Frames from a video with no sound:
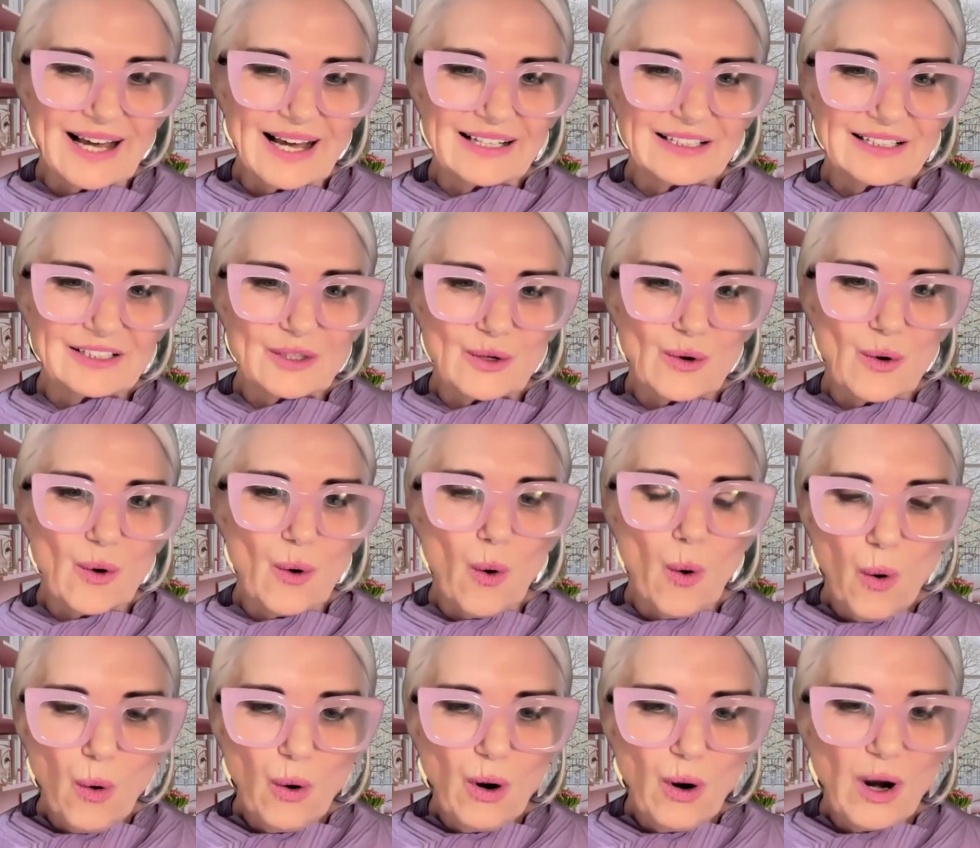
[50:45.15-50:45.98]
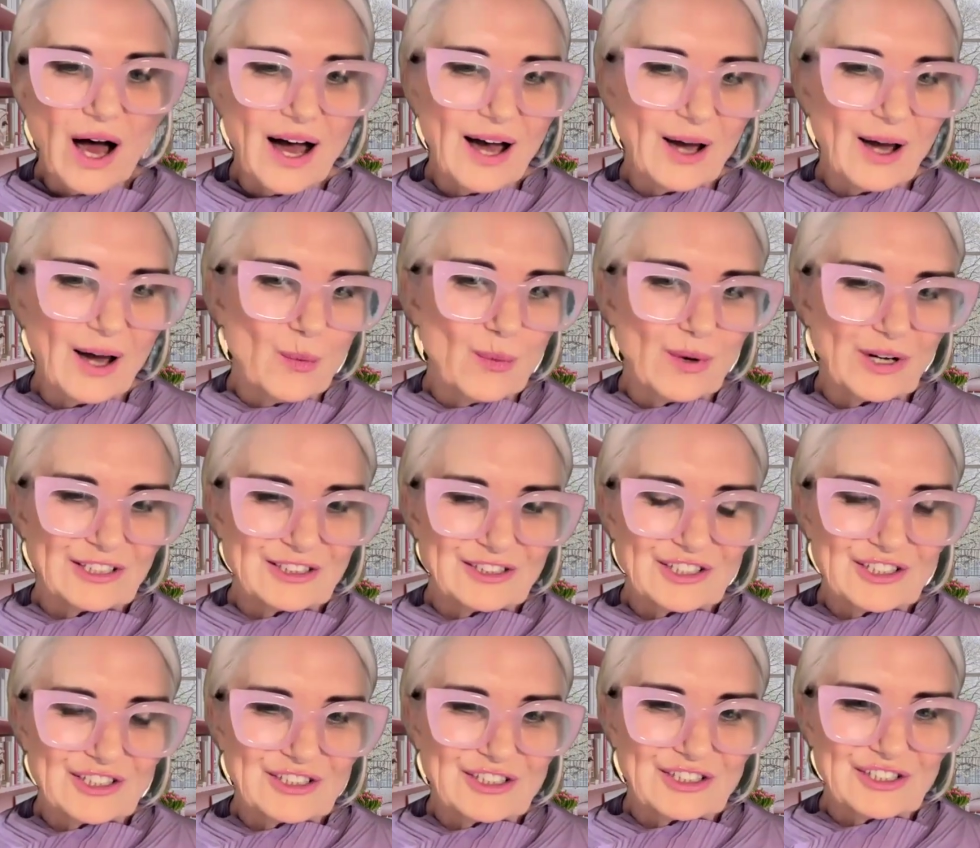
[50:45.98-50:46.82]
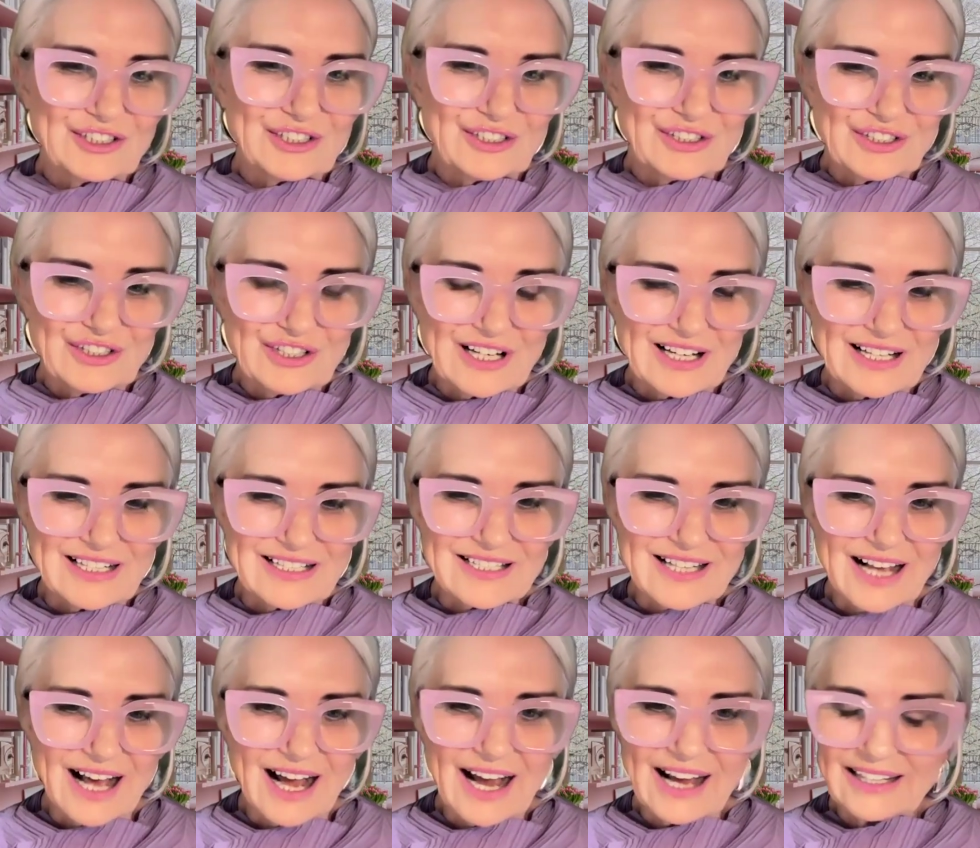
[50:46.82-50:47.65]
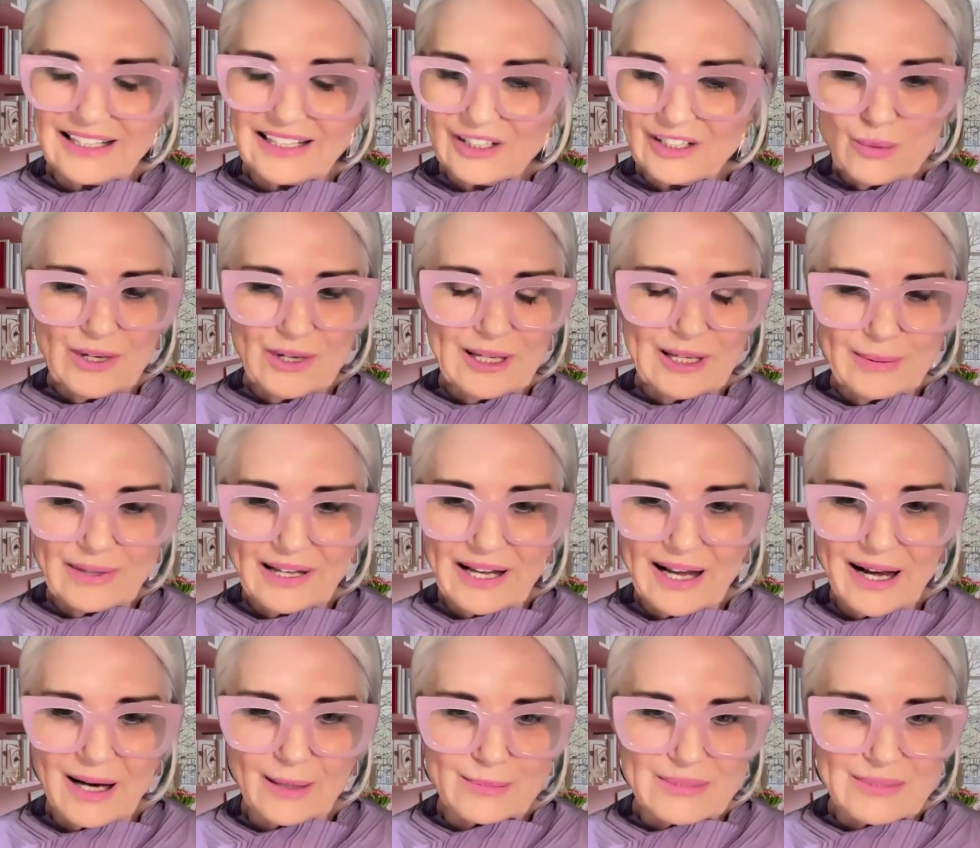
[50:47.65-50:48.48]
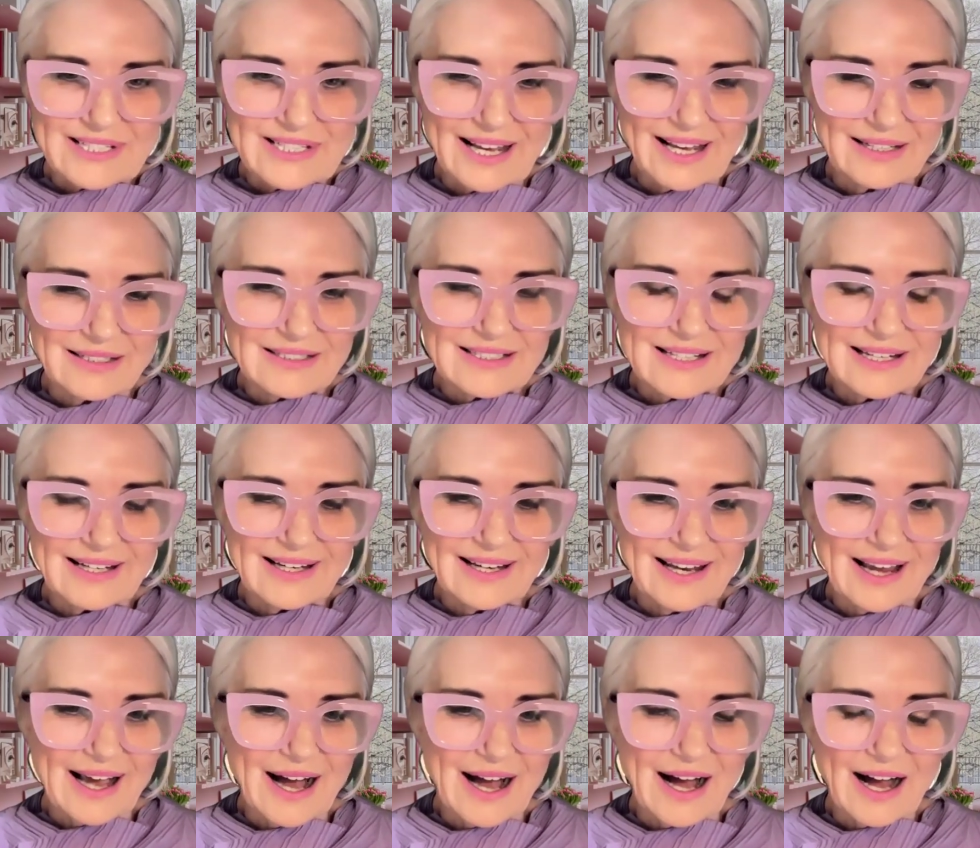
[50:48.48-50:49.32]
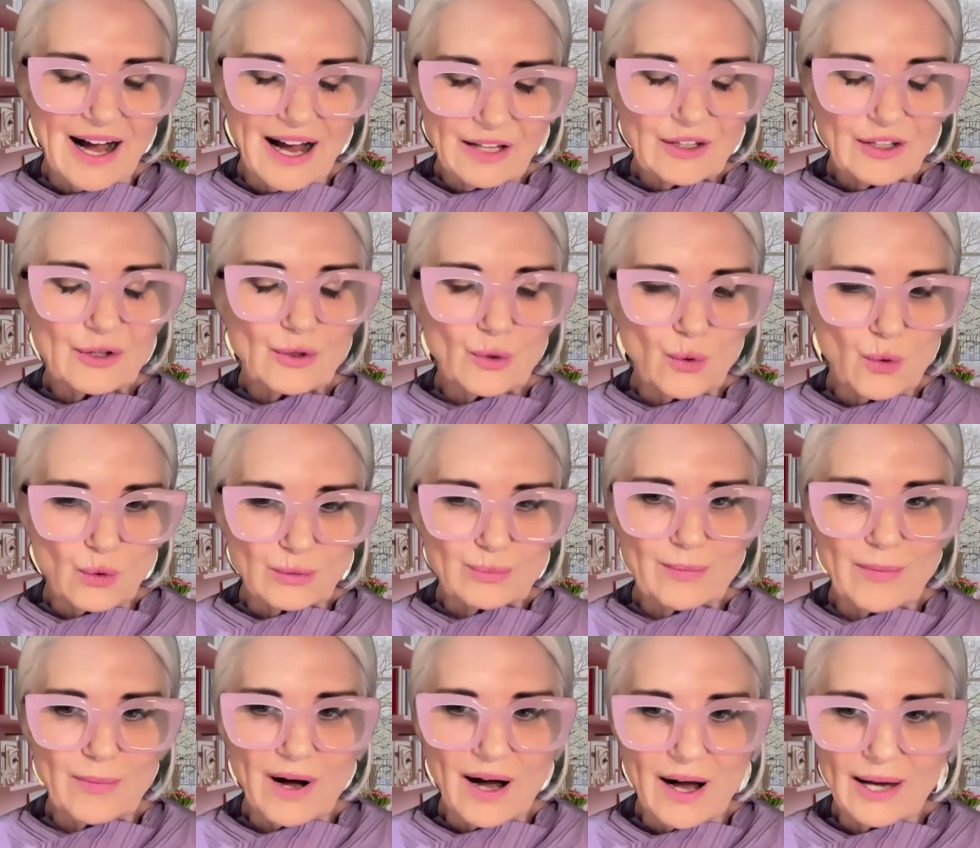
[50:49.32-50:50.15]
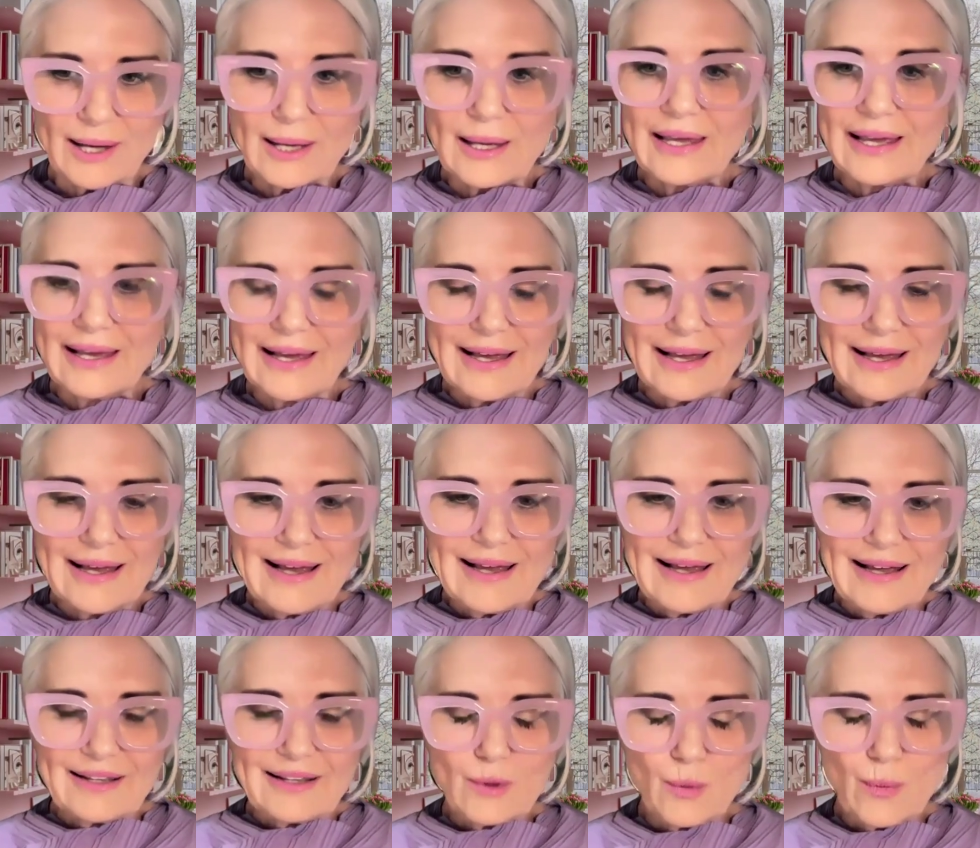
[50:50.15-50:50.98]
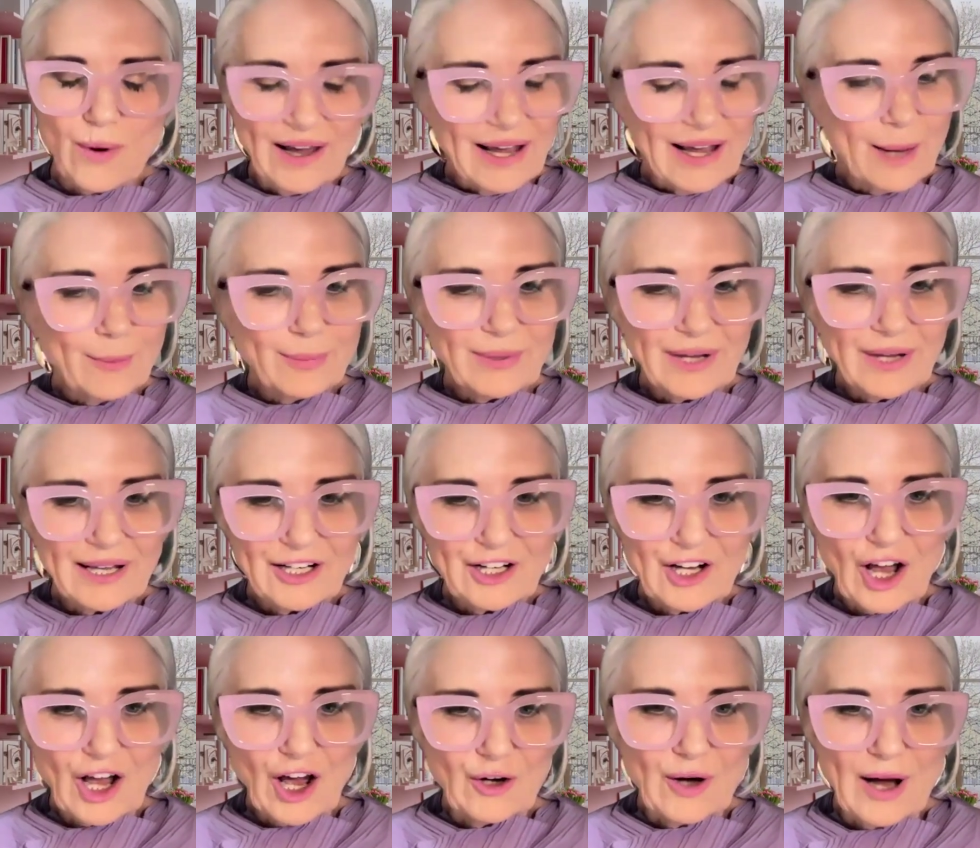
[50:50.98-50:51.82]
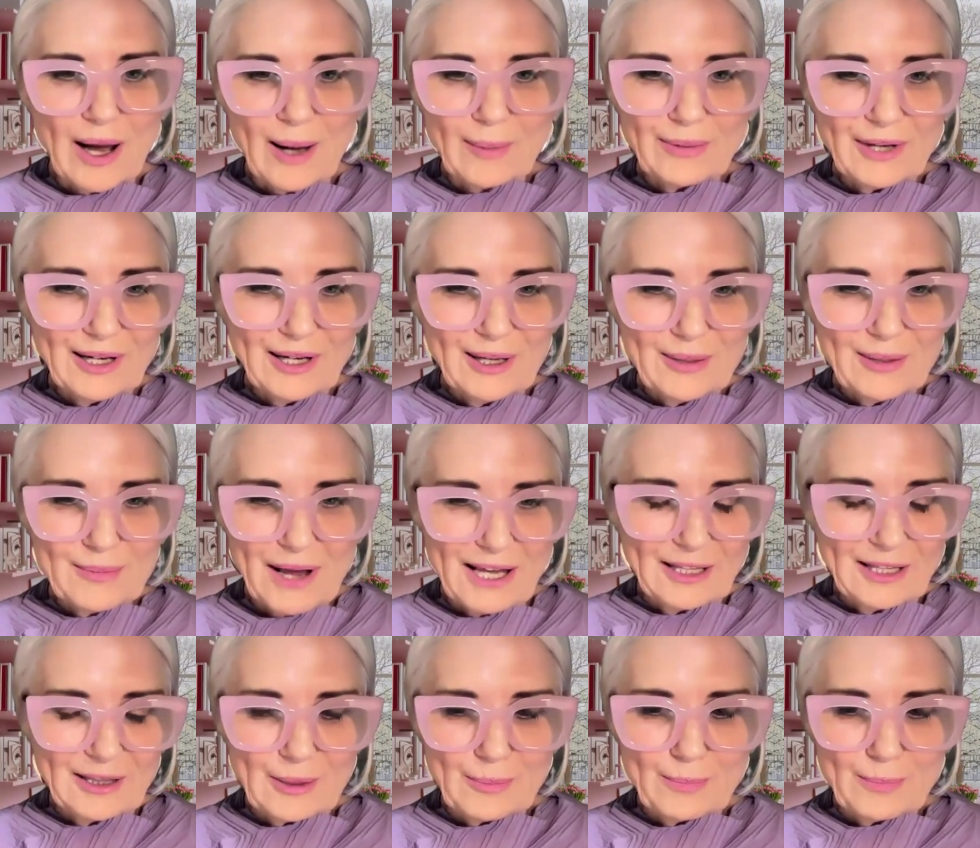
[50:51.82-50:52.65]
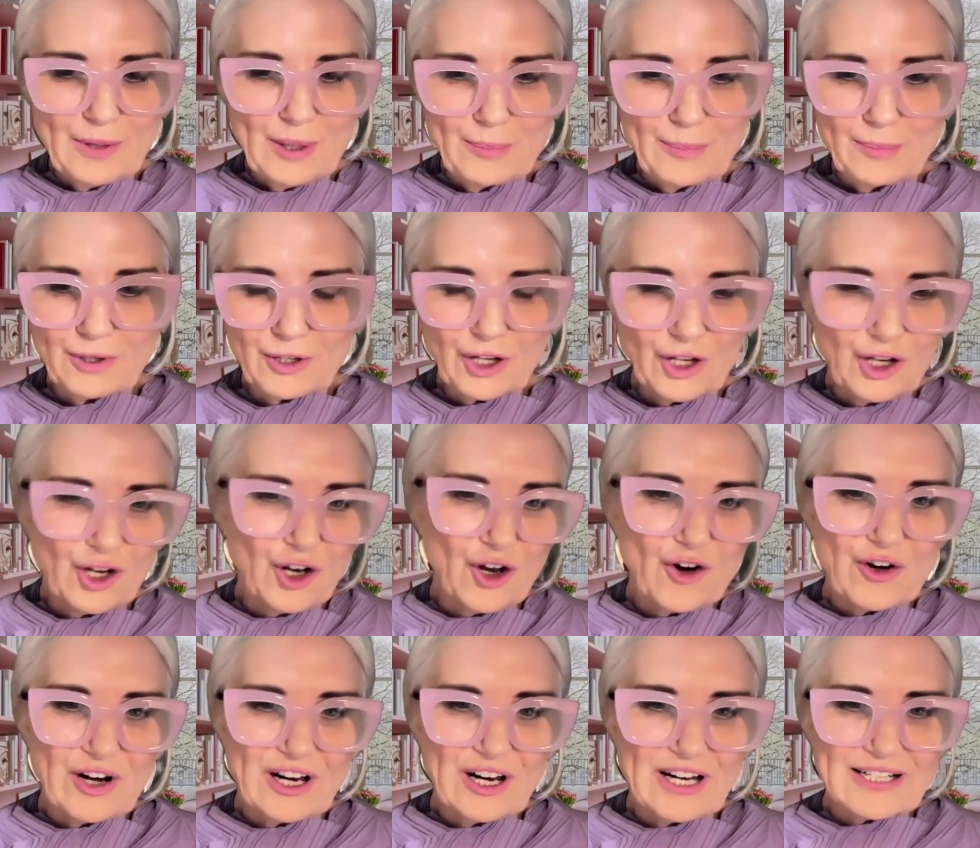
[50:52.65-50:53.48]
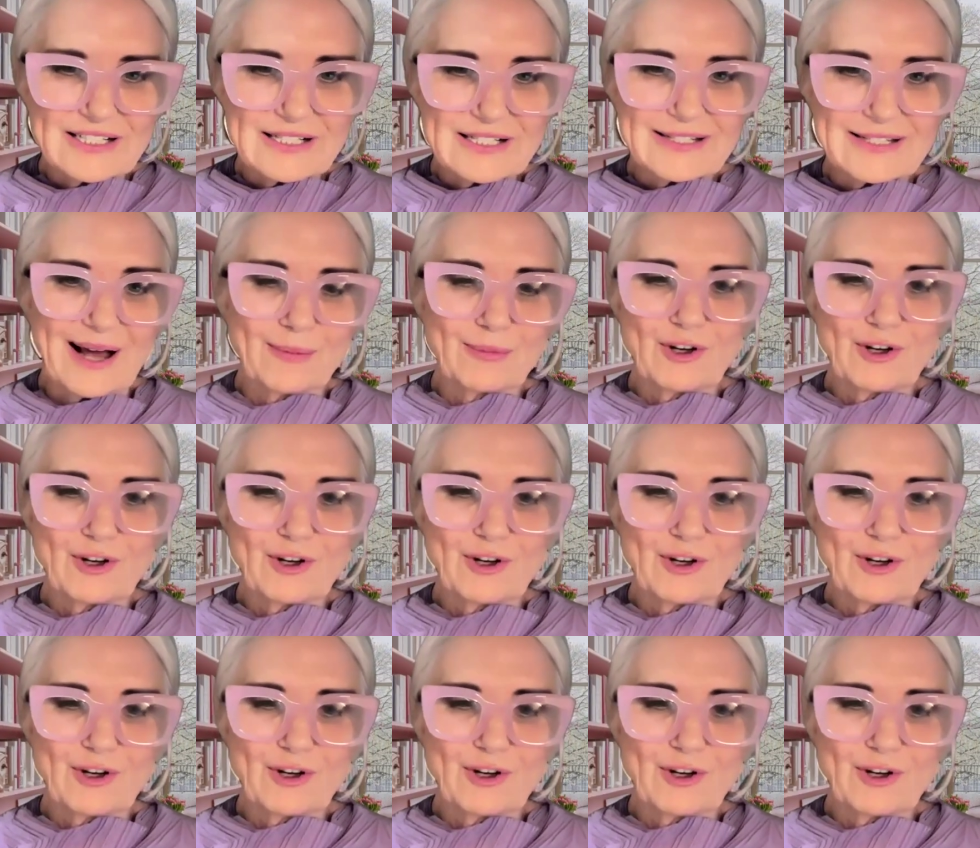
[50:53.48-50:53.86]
And all I wanted to do is I didn't want to become salesy. I thought the way I'm going to go, I'm going to make the people curious.